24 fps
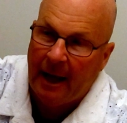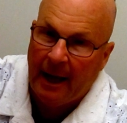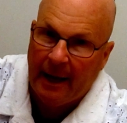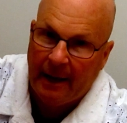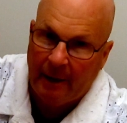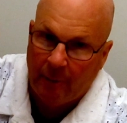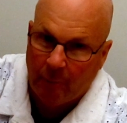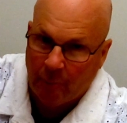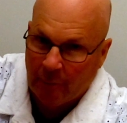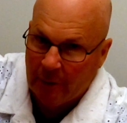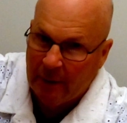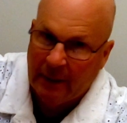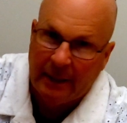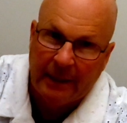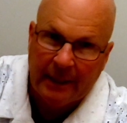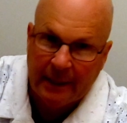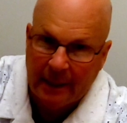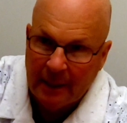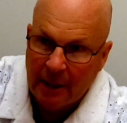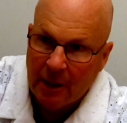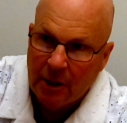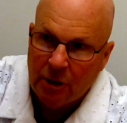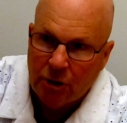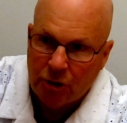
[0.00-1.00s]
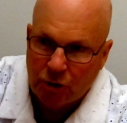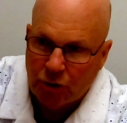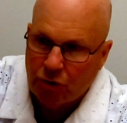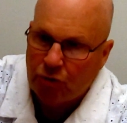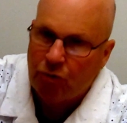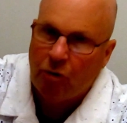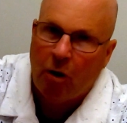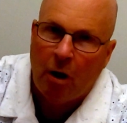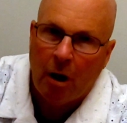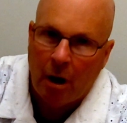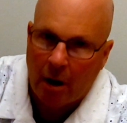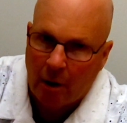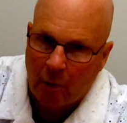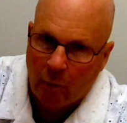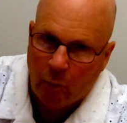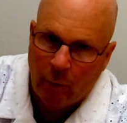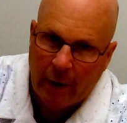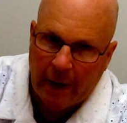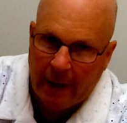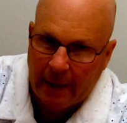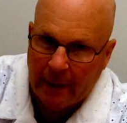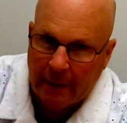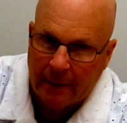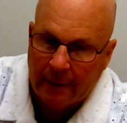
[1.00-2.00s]
in really strong
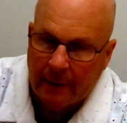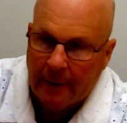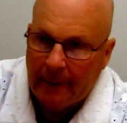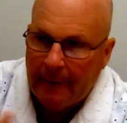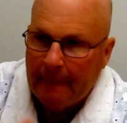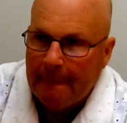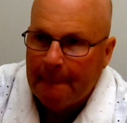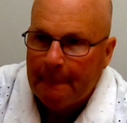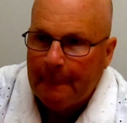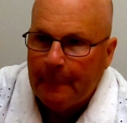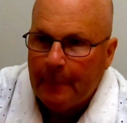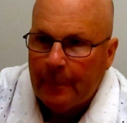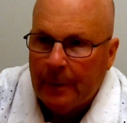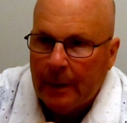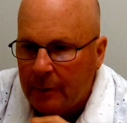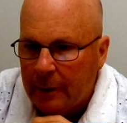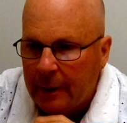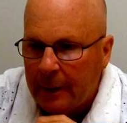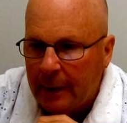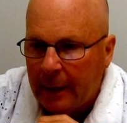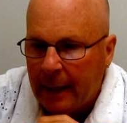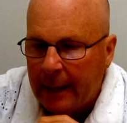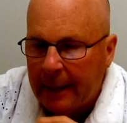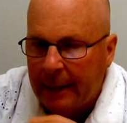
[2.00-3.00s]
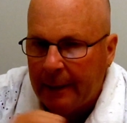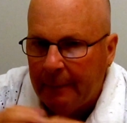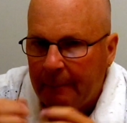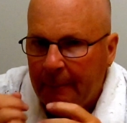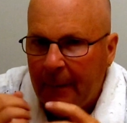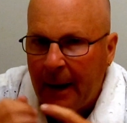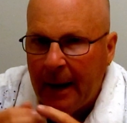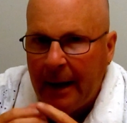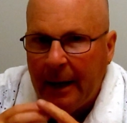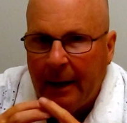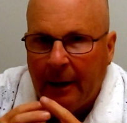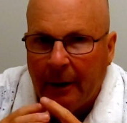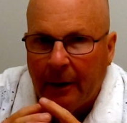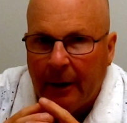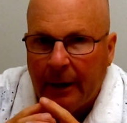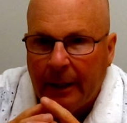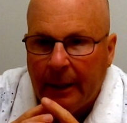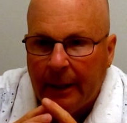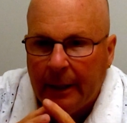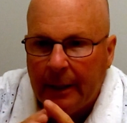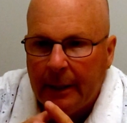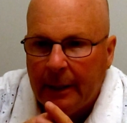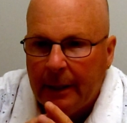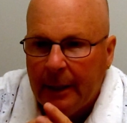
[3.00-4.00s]
wind. Like in my
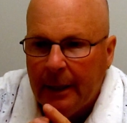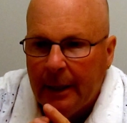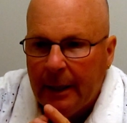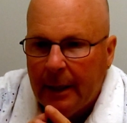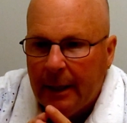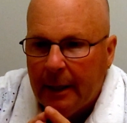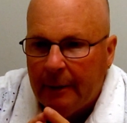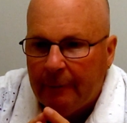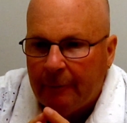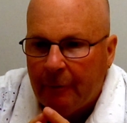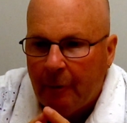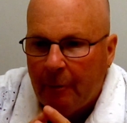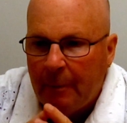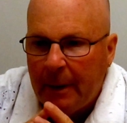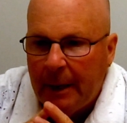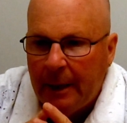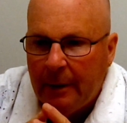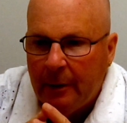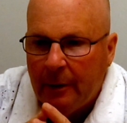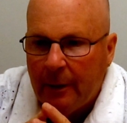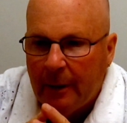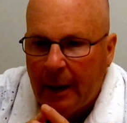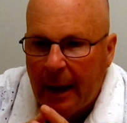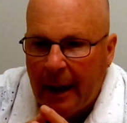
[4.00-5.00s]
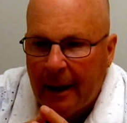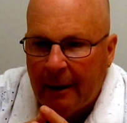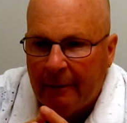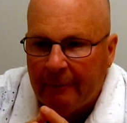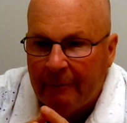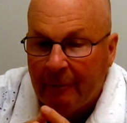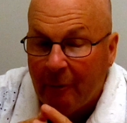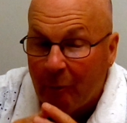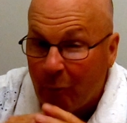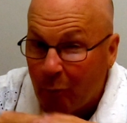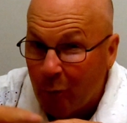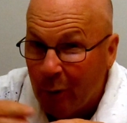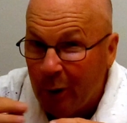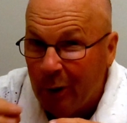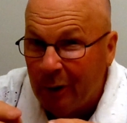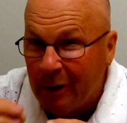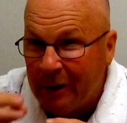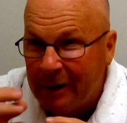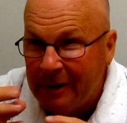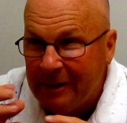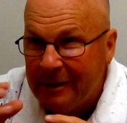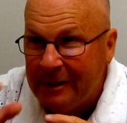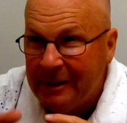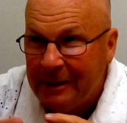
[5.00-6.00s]
area, for me to have a real
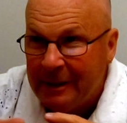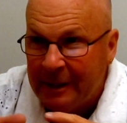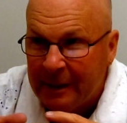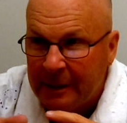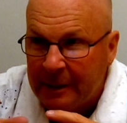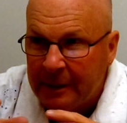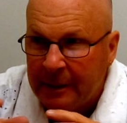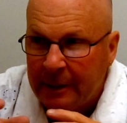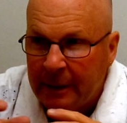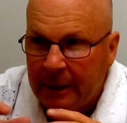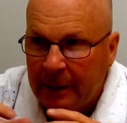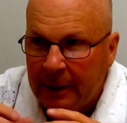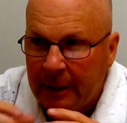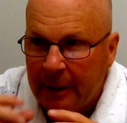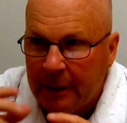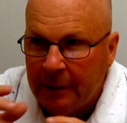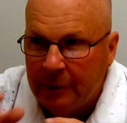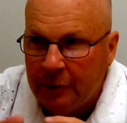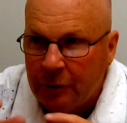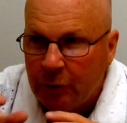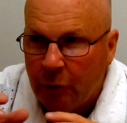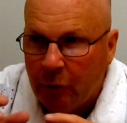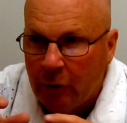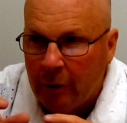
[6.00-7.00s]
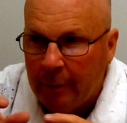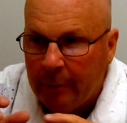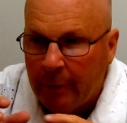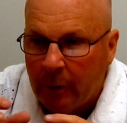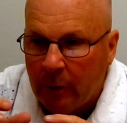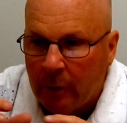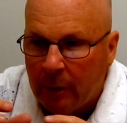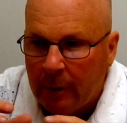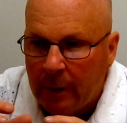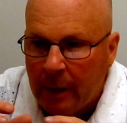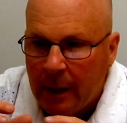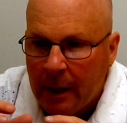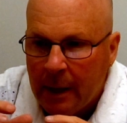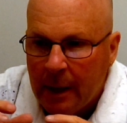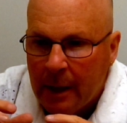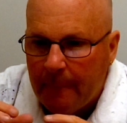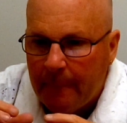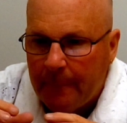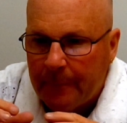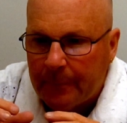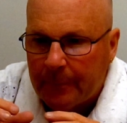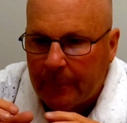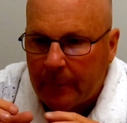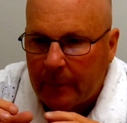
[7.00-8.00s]
consistent, enjoyable
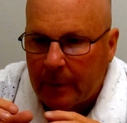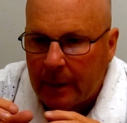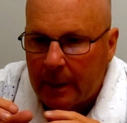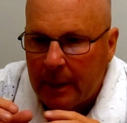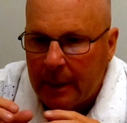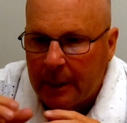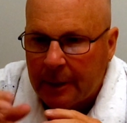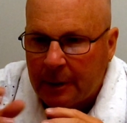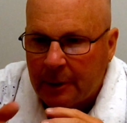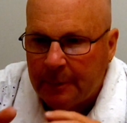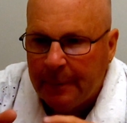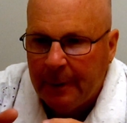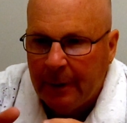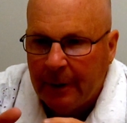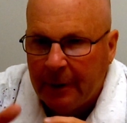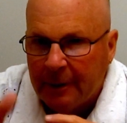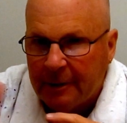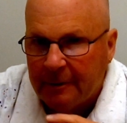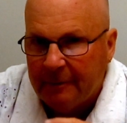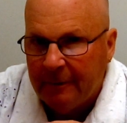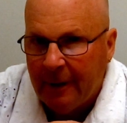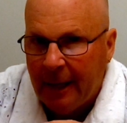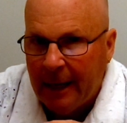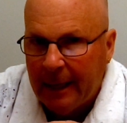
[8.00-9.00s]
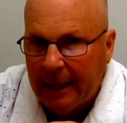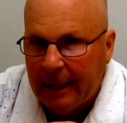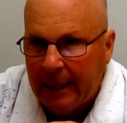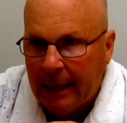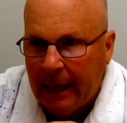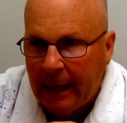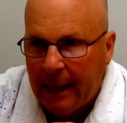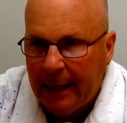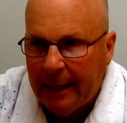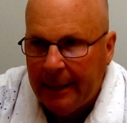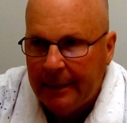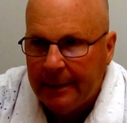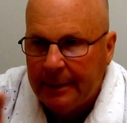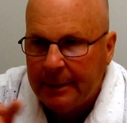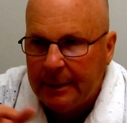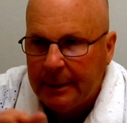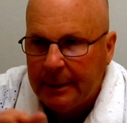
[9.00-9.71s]
experience flying kites,